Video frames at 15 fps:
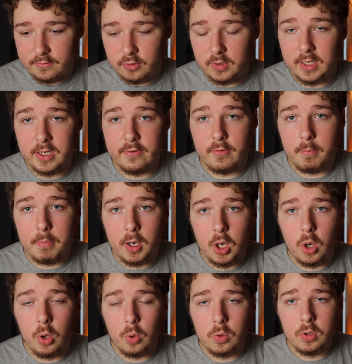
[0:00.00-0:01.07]
to an end of a
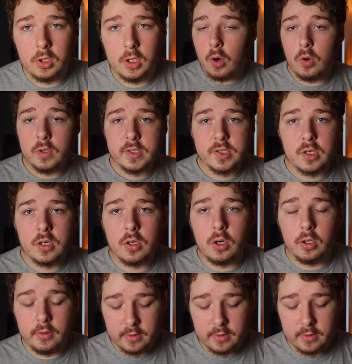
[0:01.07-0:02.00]
pole. Also, on